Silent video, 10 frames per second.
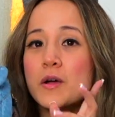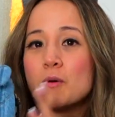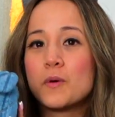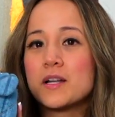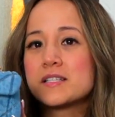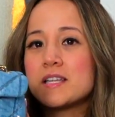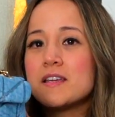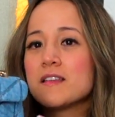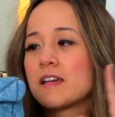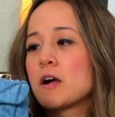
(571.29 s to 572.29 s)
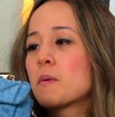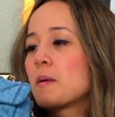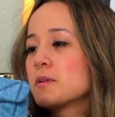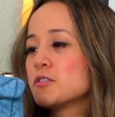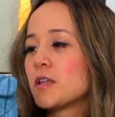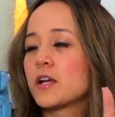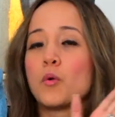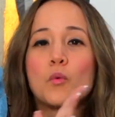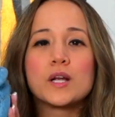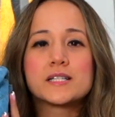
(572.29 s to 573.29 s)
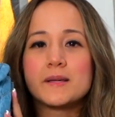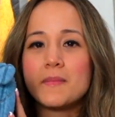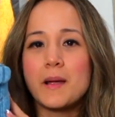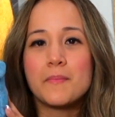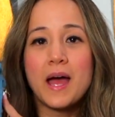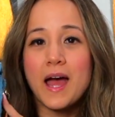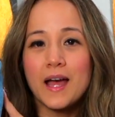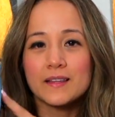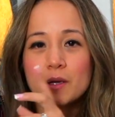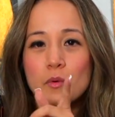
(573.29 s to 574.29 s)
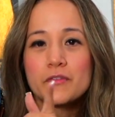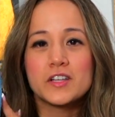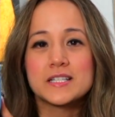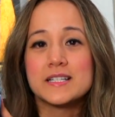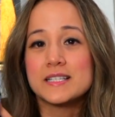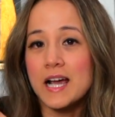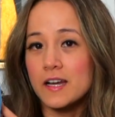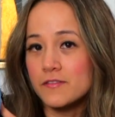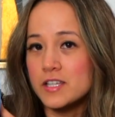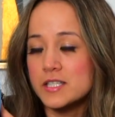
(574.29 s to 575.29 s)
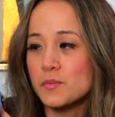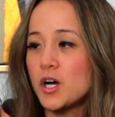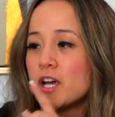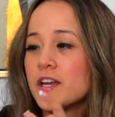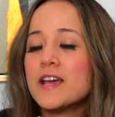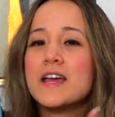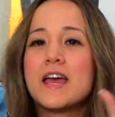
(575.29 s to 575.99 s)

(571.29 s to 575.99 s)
want to see, like, I'll probably do like a what's in my bag, like what fits inside of this one,